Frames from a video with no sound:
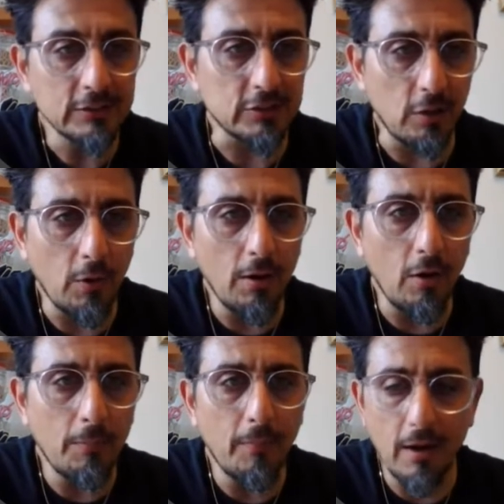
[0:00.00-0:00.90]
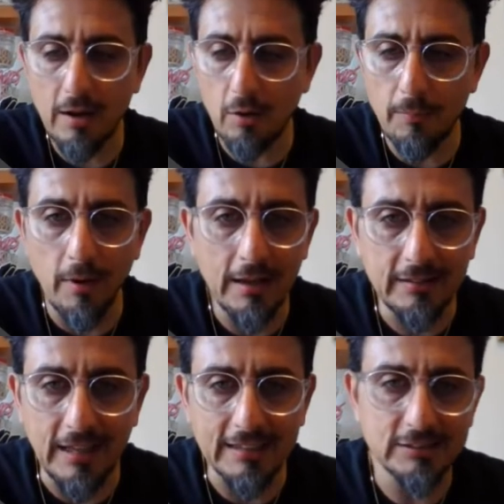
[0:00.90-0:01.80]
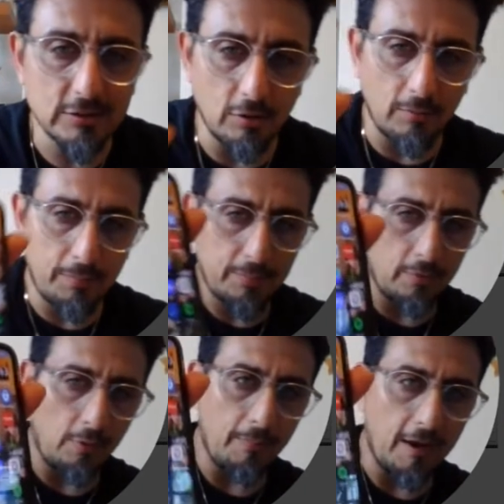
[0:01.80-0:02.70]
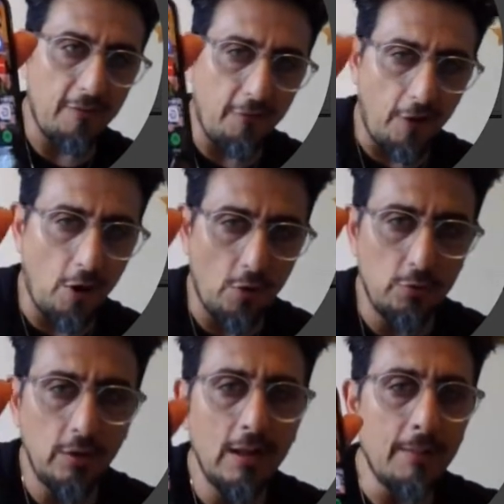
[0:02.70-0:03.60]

So on my desktop, on my phone